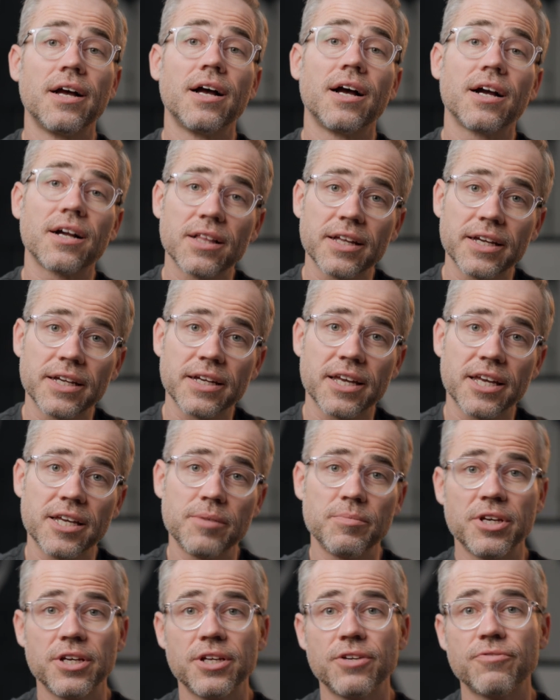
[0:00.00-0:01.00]
A client
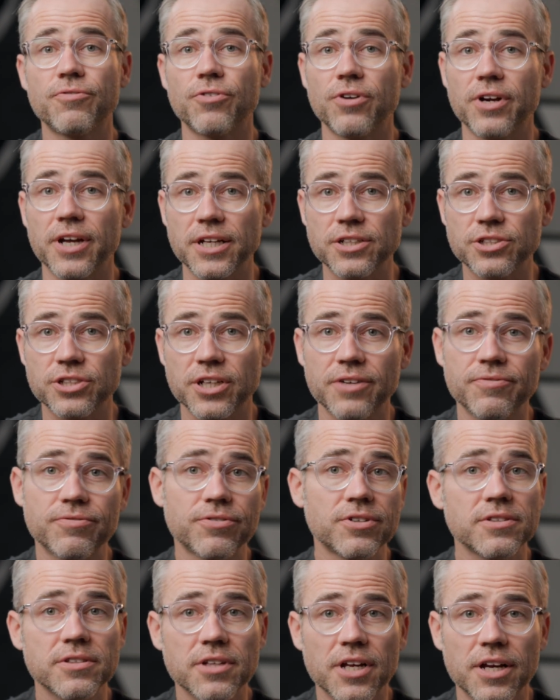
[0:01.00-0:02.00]
came in for a headshot for
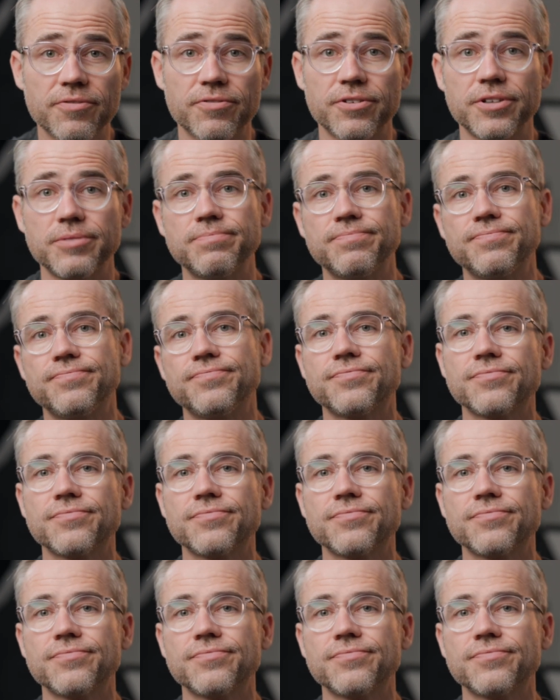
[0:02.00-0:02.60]
his law firm.